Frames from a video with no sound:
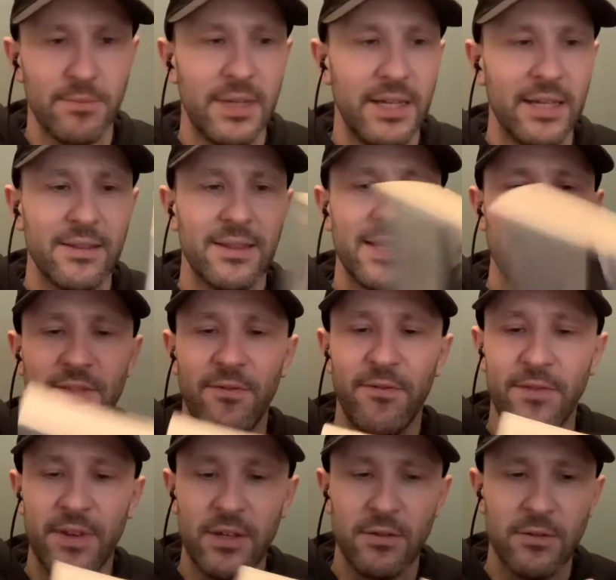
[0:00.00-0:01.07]
And this
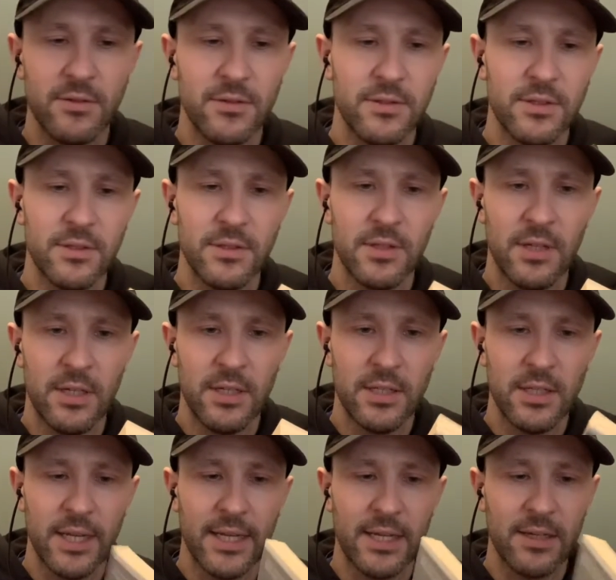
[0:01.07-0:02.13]
feels
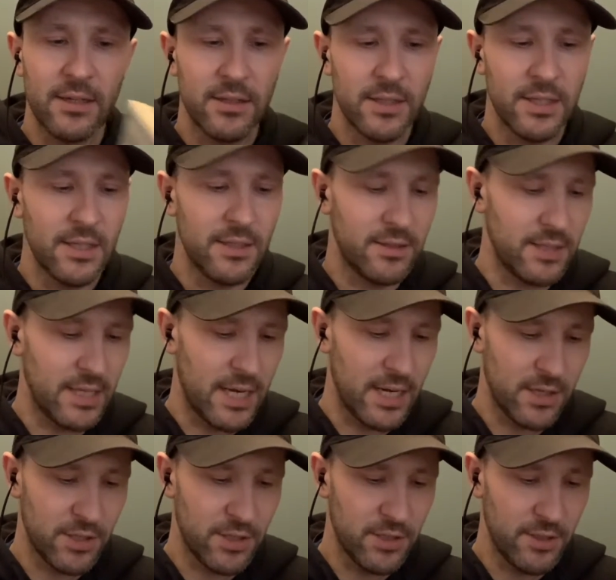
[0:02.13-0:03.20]
like it's
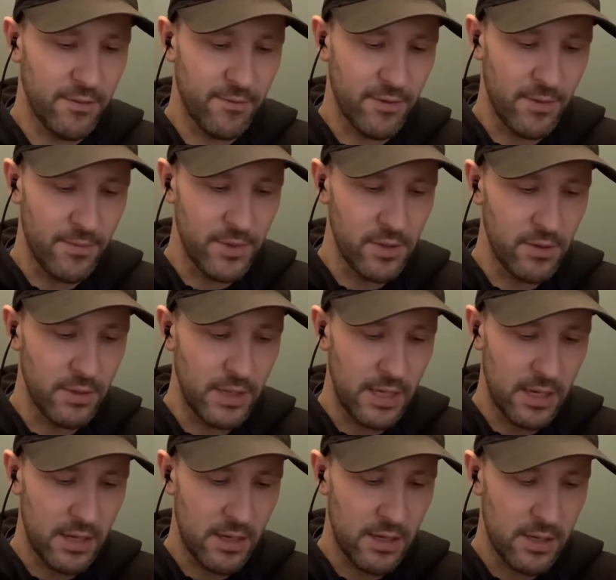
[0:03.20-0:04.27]
actually from the
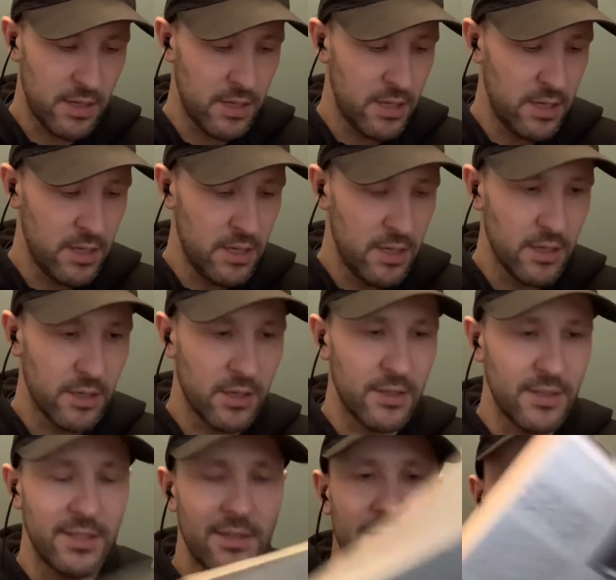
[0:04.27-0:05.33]
UK because
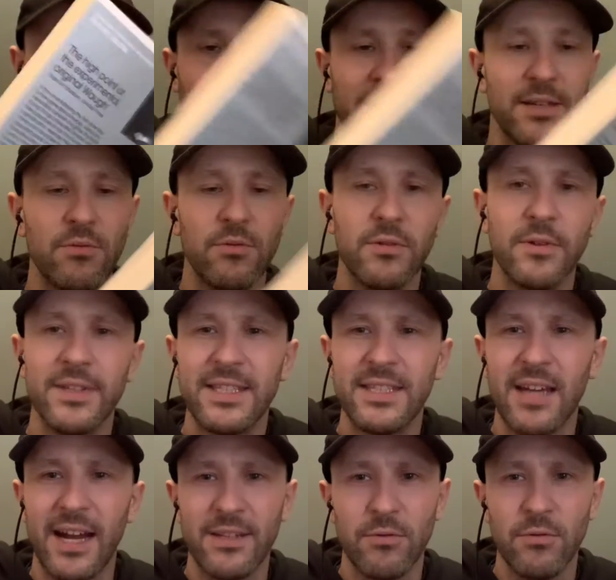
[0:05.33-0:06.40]
I don't know if
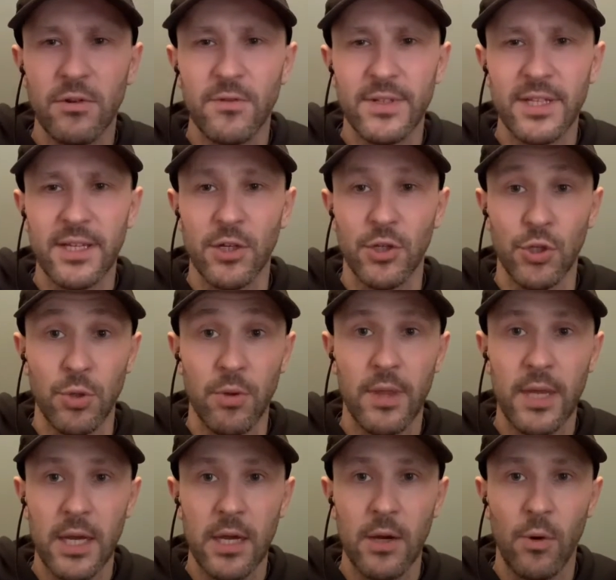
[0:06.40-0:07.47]
it's like a new
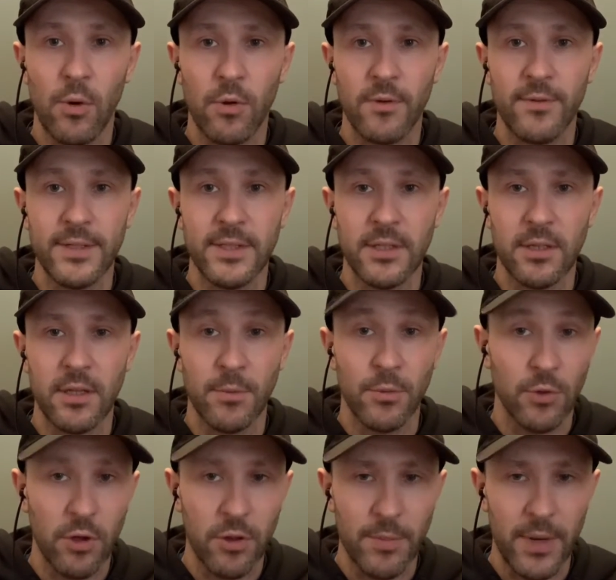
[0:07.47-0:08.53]
thing or if it's a
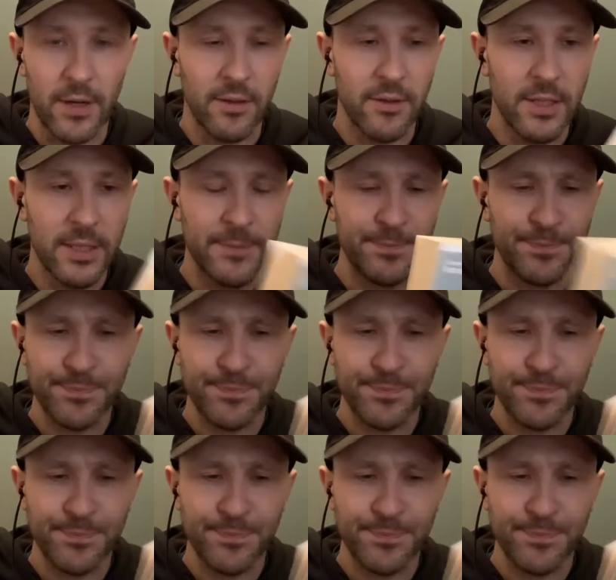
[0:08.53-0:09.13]
North American thing.